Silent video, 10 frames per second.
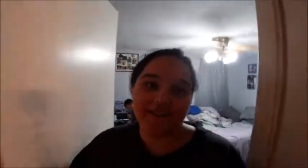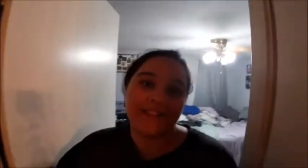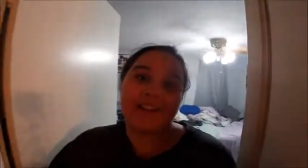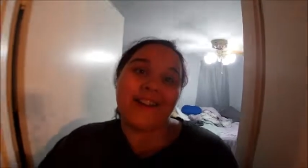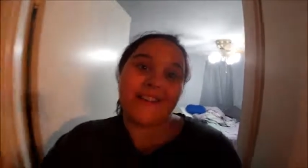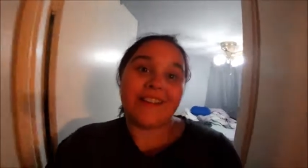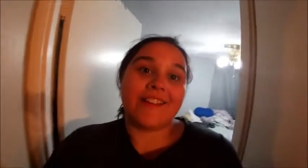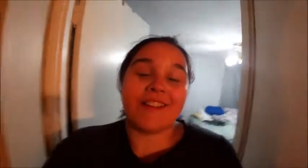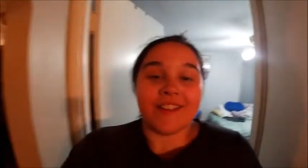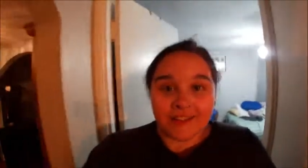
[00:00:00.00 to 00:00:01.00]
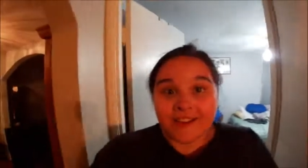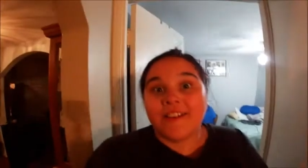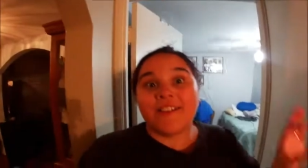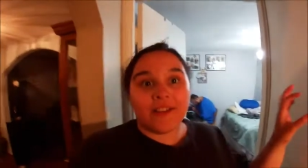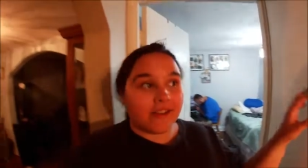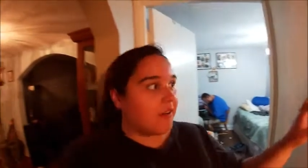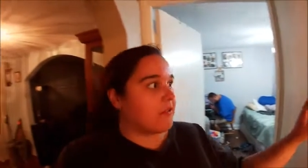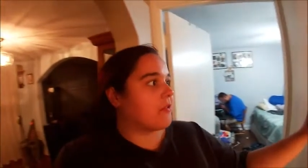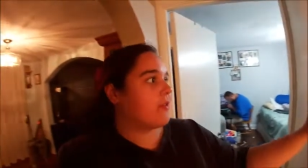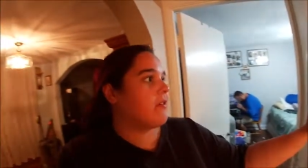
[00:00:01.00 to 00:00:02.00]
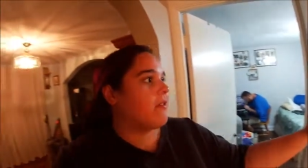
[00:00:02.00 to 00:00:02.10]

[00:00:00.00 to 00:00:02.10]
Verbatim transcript: that I need to go through,